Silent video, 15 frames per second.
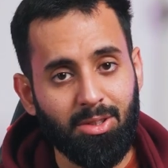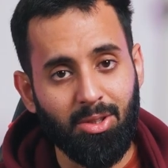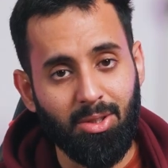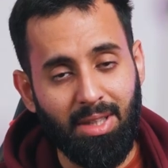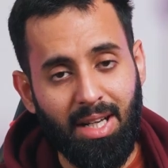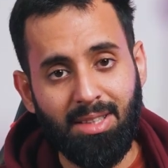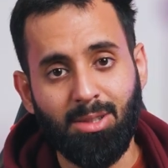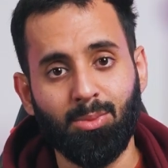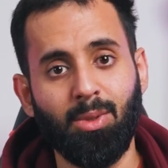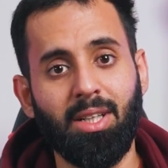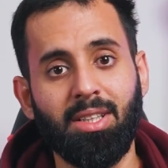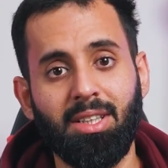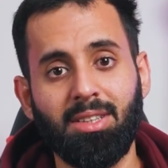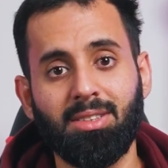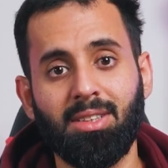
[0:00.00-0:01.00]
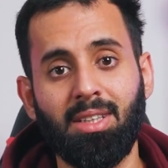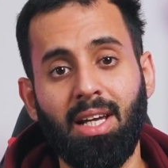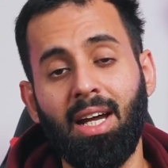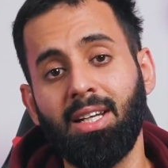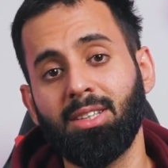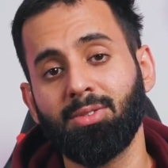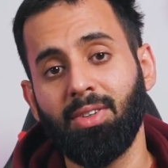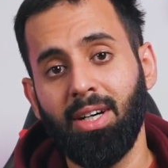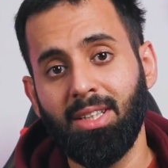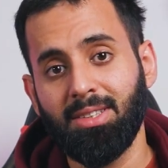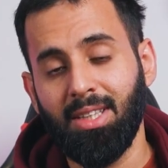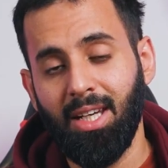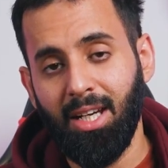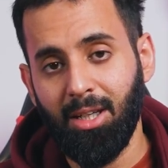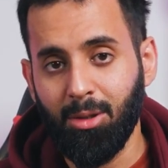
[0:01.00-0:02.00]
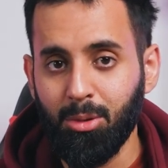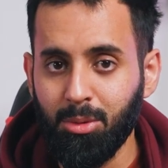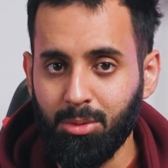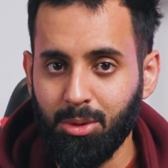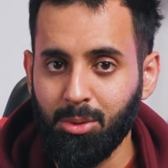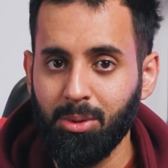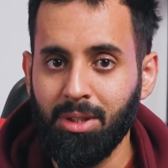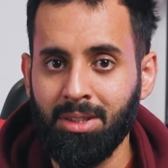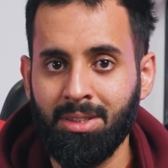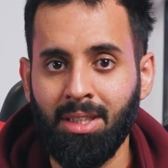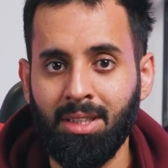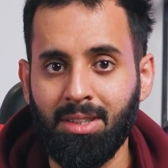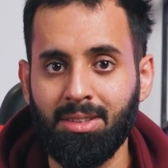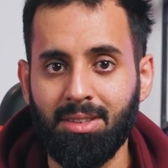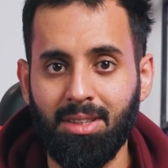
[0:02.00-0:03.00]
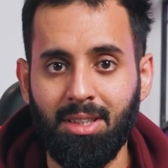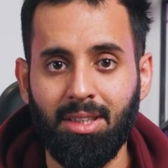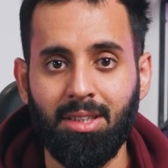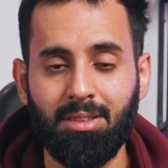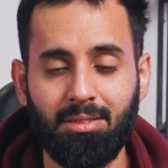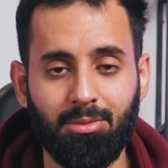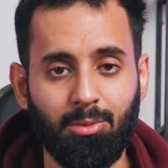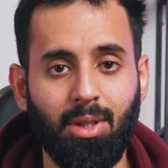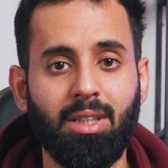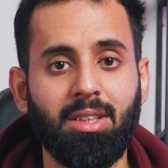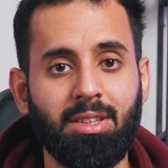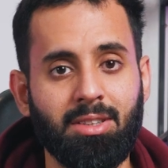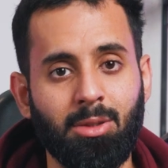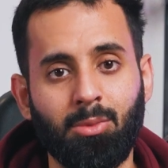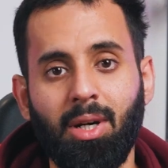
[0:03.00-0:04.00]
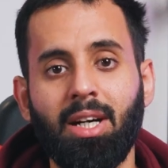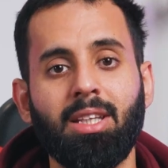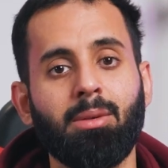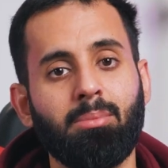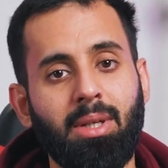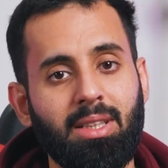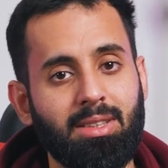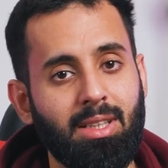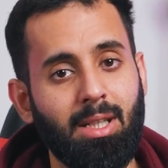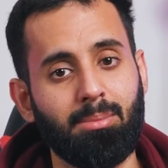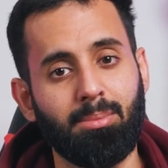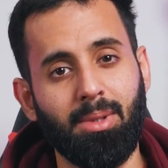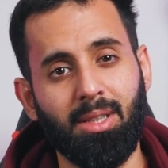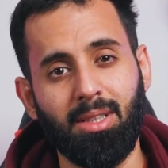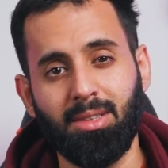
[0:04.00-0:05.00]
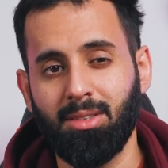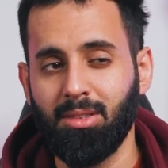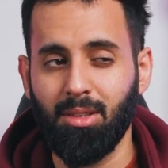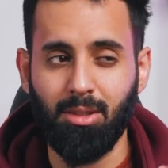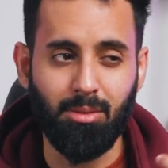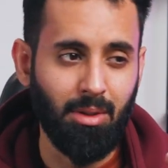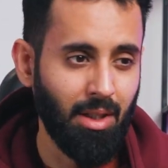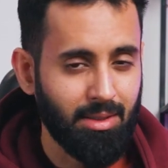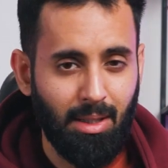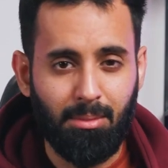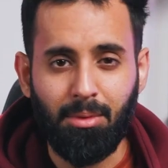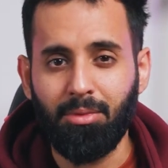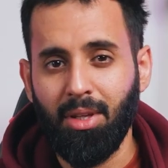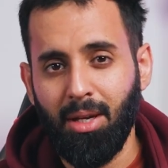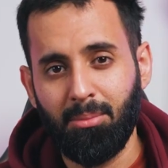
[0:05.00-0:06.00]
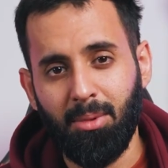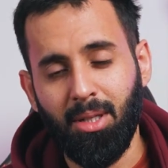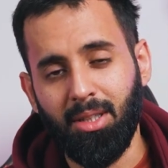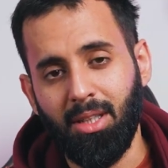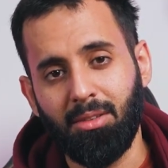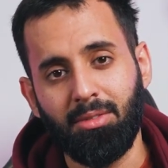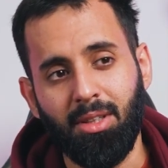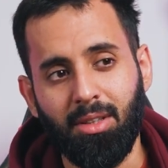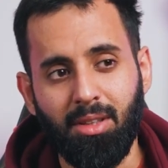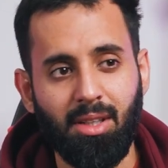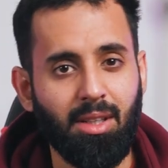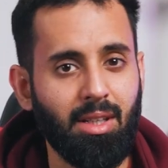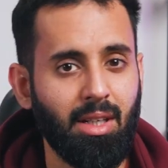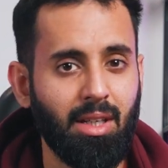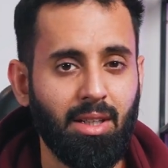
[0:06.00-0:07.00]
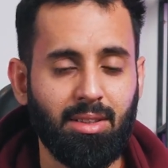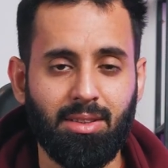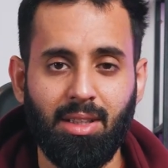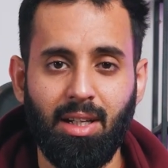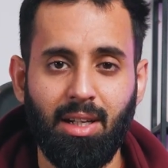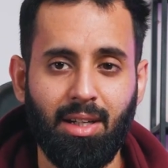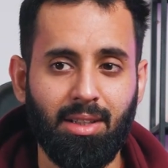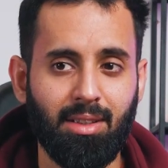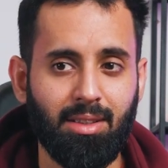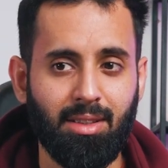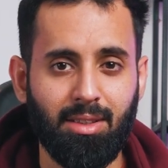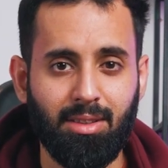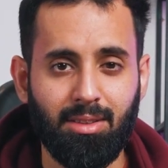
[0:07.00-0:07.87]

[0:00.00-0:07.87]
So that's one reason. And as far as A2 students are concerned, one reason why they mess up is, you know, some of them are giving retakes, and